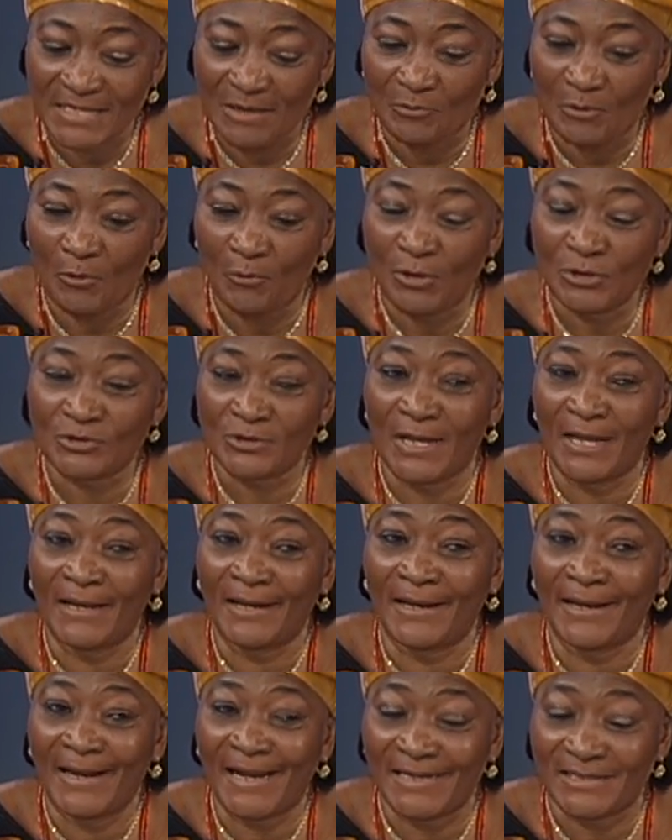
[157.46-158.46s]
that we want to
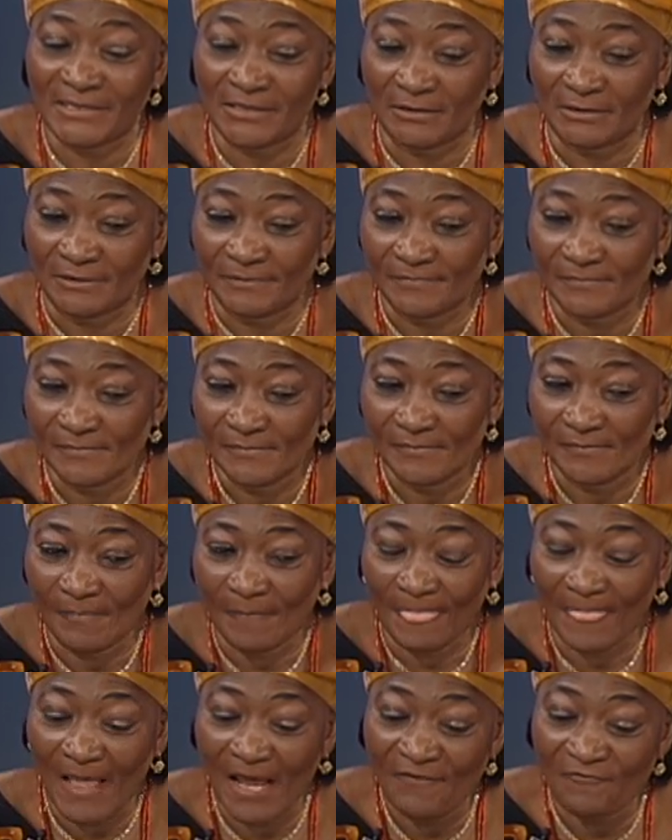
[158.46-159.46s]
enlighten
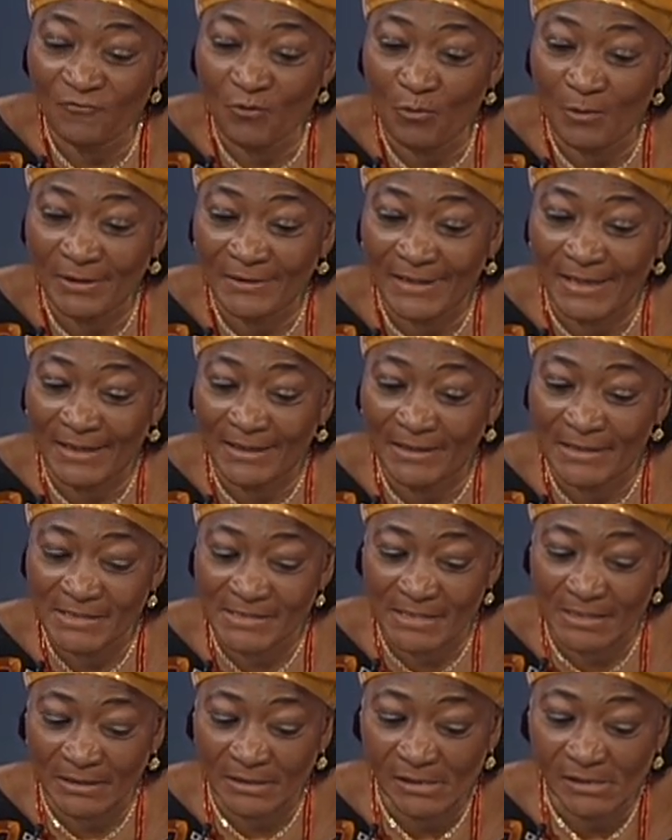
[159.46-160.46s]
everyone that,
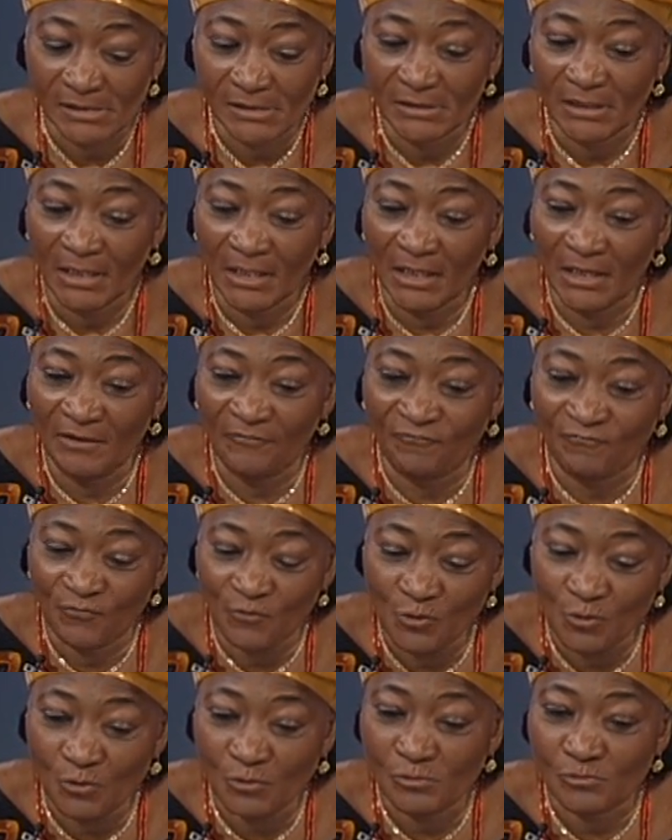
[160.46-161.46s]
listen, if
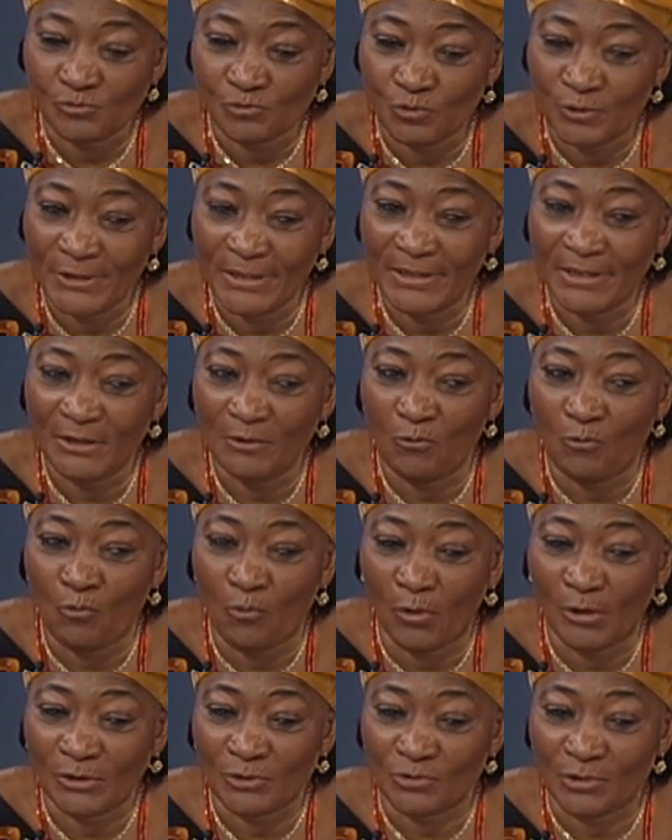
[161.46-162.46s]
you really
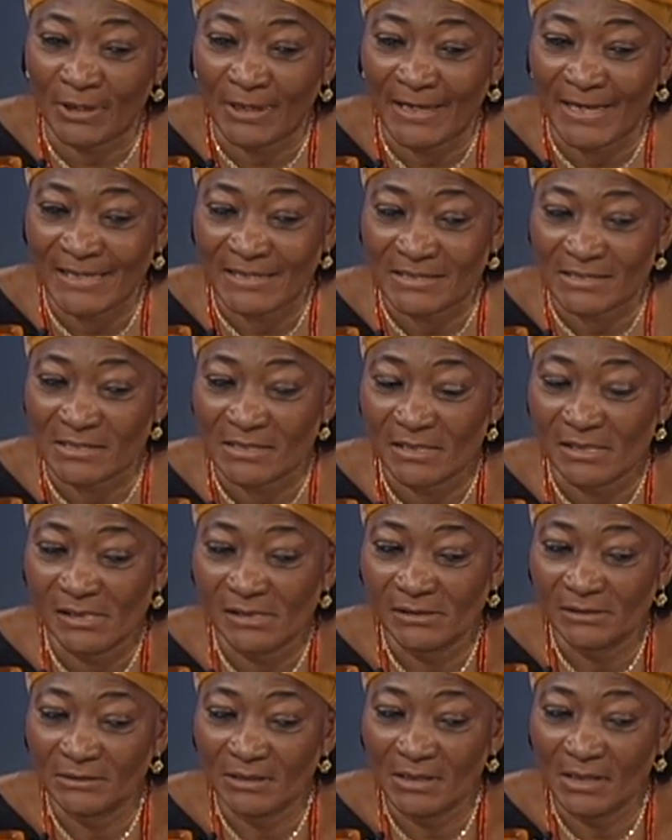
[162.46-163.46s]
want to get
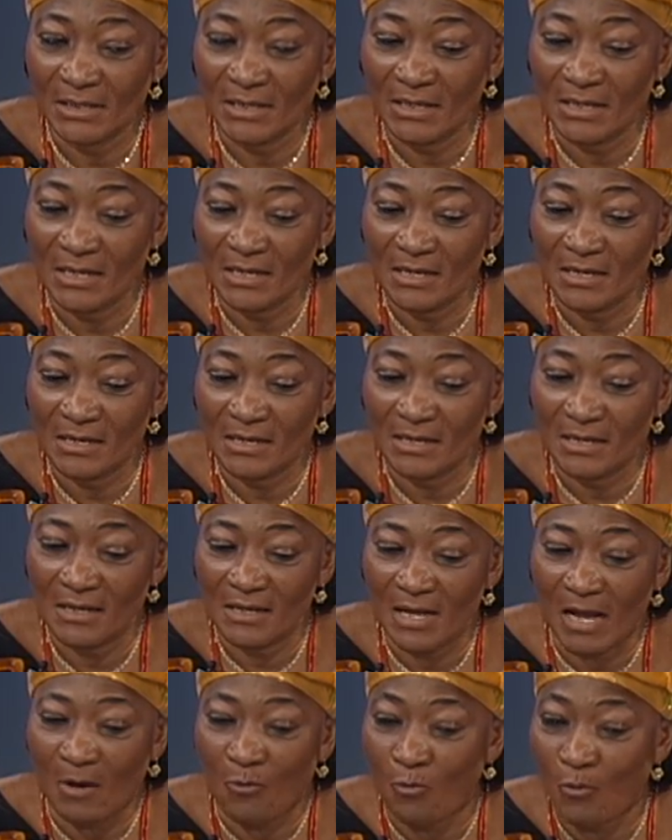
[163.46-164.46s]

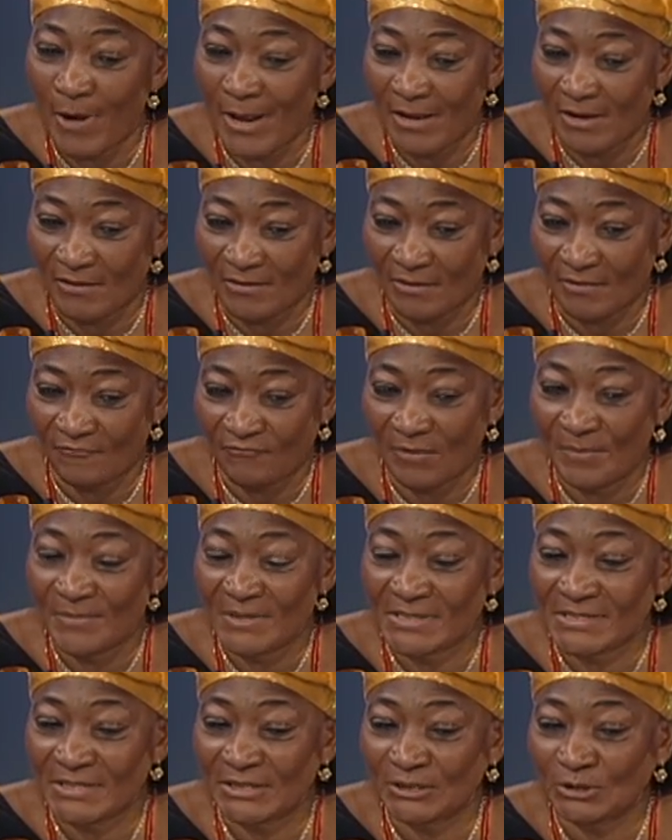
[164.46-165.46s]
away from the
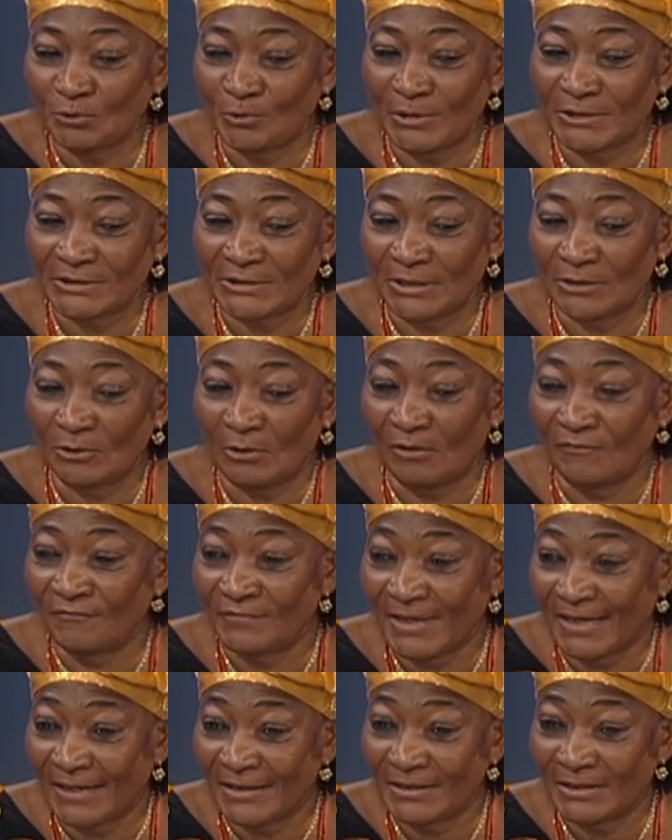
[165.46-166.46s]
situation of,
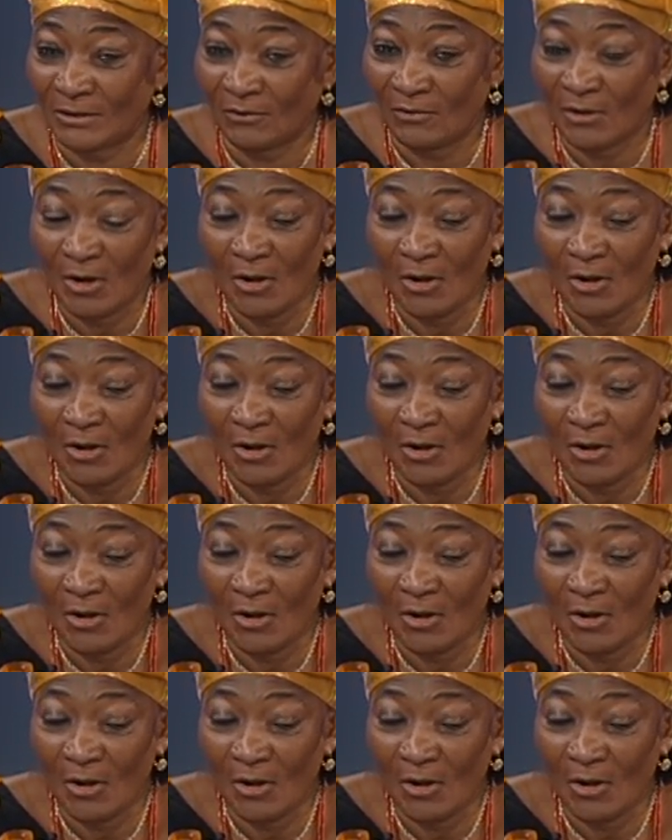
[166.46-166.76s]
of,